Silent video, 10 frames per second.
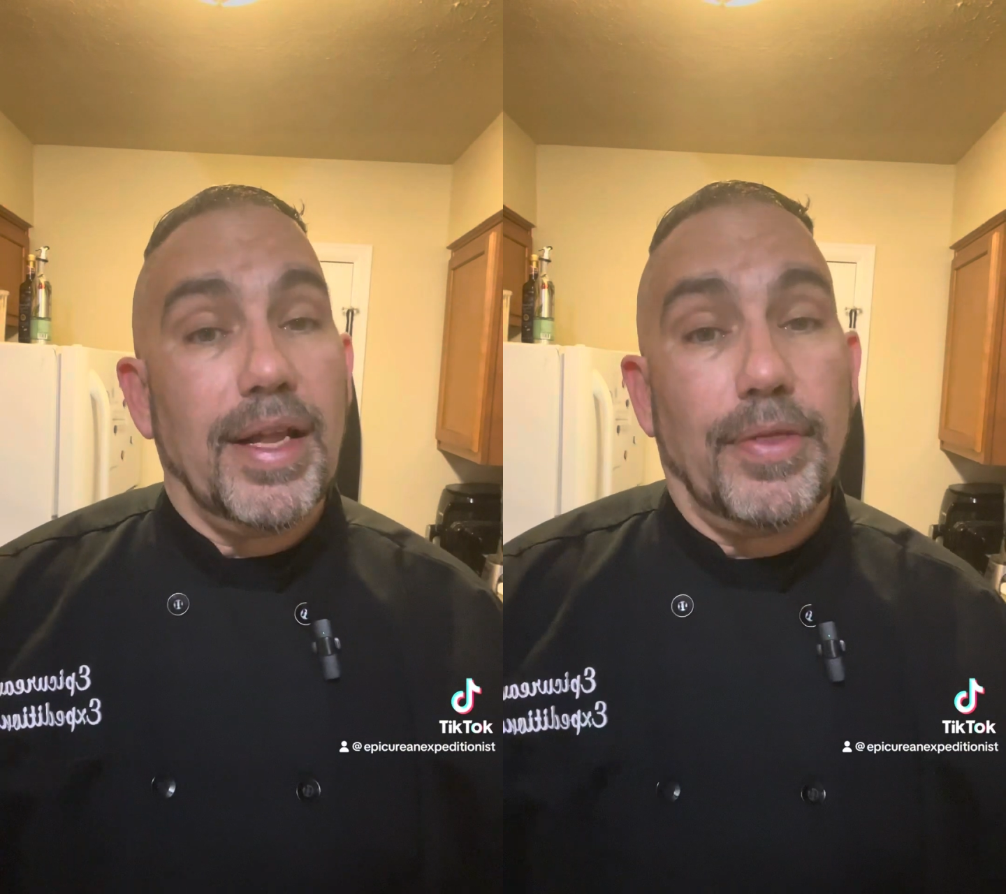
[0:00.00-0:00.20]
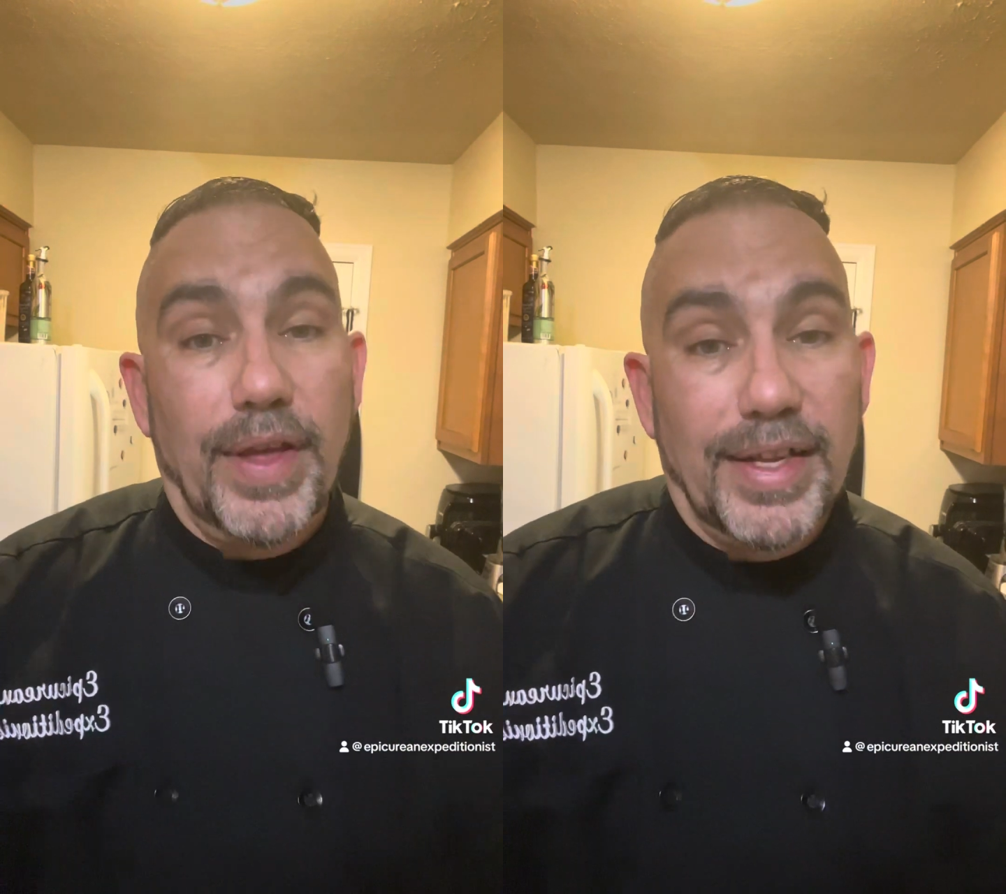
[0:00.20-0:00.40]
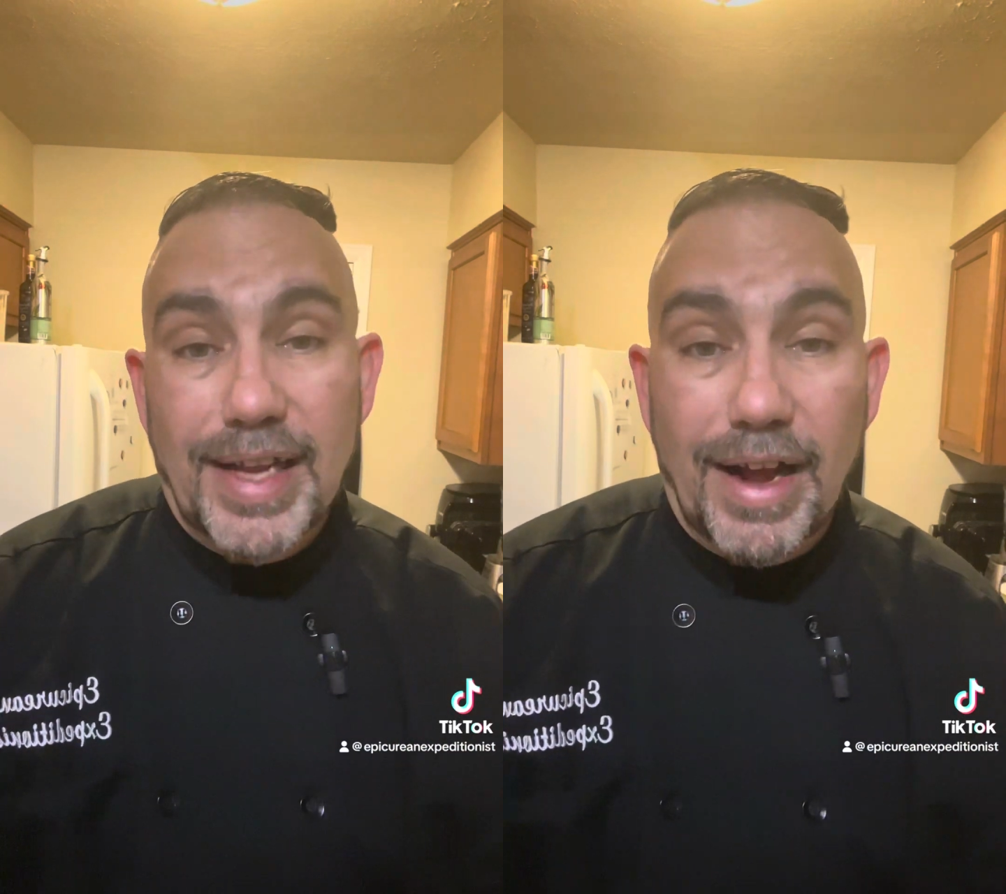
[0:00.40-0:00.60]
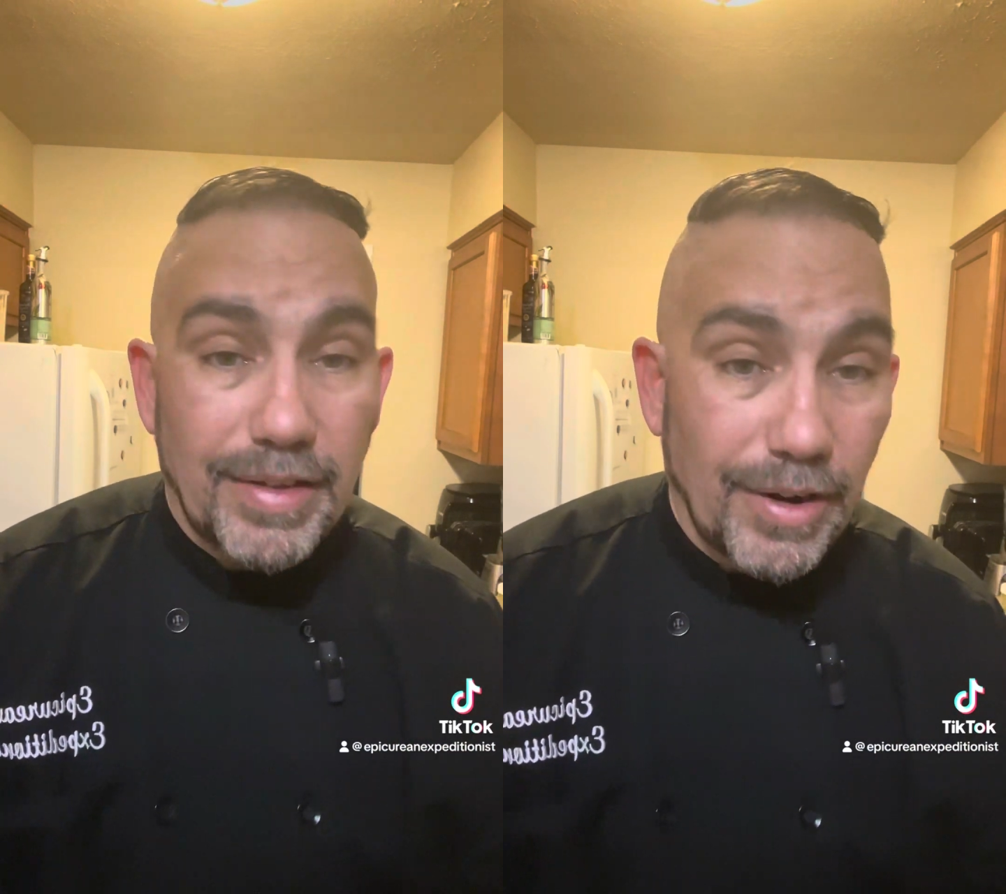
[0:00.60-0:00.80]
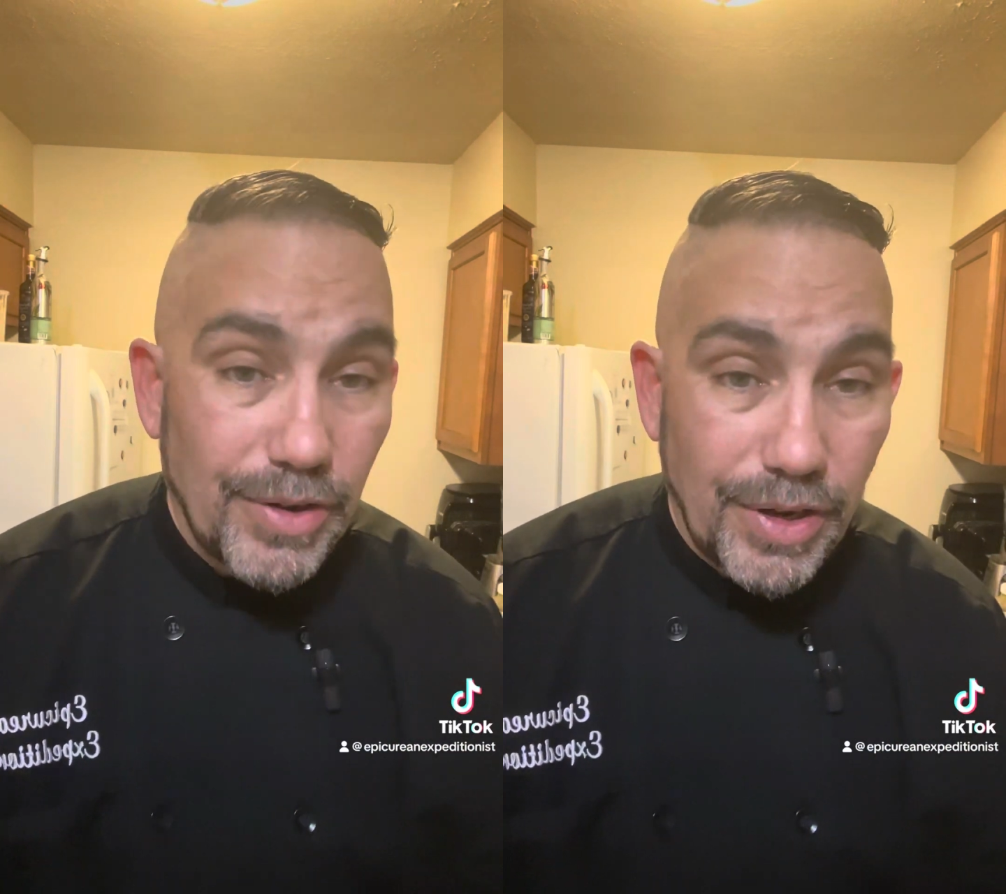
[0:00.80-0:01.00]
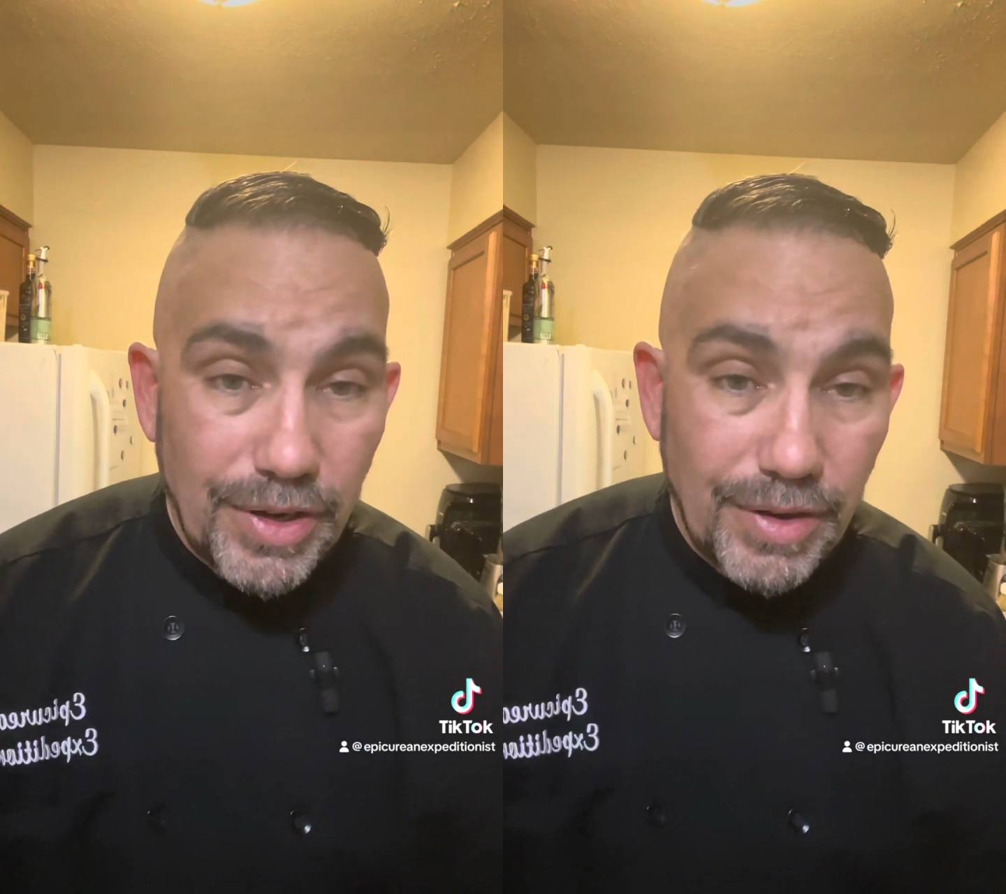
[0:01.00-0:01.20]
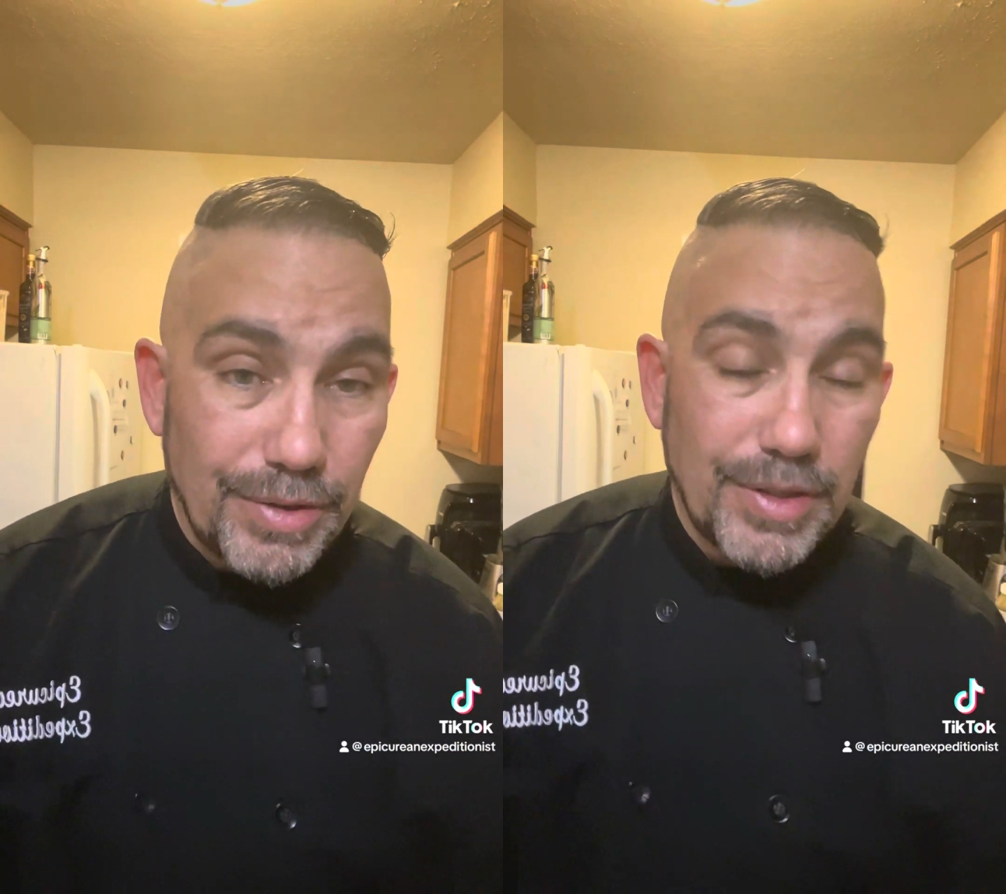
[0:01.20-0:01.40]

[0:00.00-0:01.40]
things out there you can use